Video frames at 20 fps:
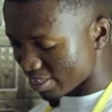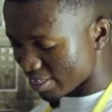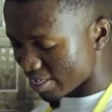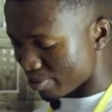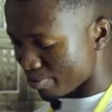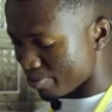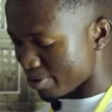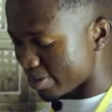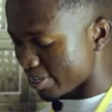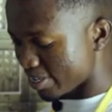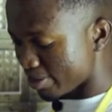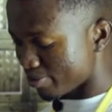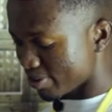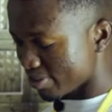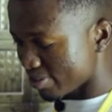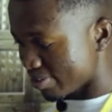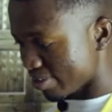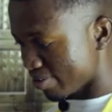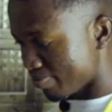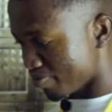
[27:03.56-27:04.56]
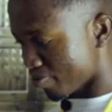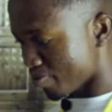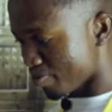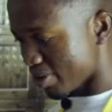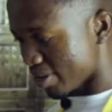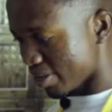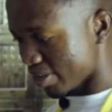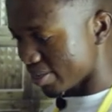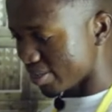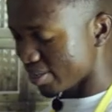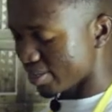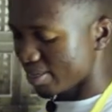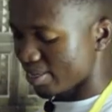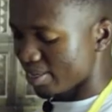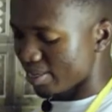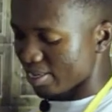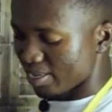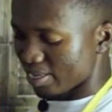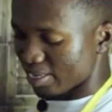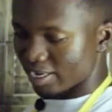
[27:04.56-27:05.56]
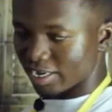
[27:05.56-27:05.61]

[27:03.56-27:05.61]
that they registered for me, mm-hmm,